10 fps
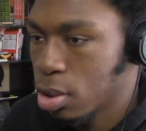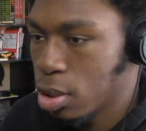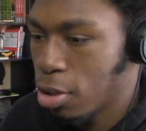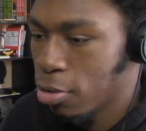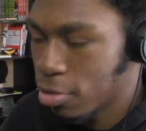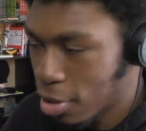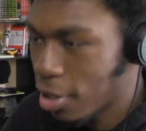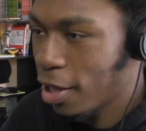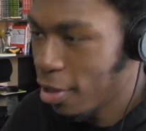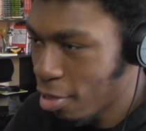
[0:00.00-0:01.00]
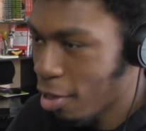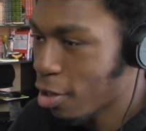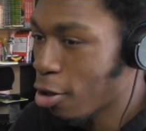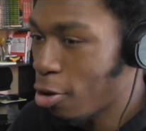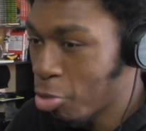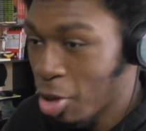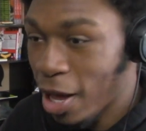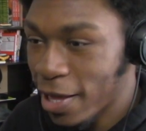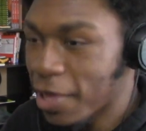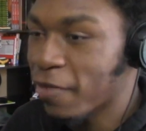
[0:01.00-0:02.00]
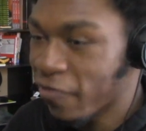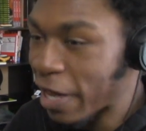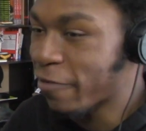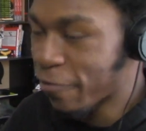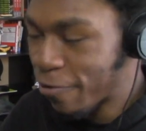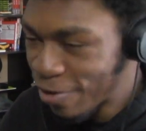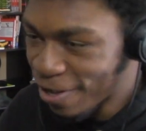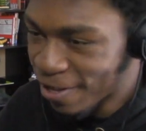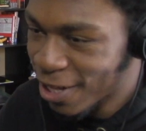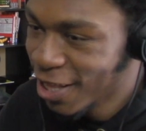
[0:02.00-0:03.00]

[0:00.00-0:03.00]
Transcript: Oh, yeah, he's like, yo, I need to fight for real.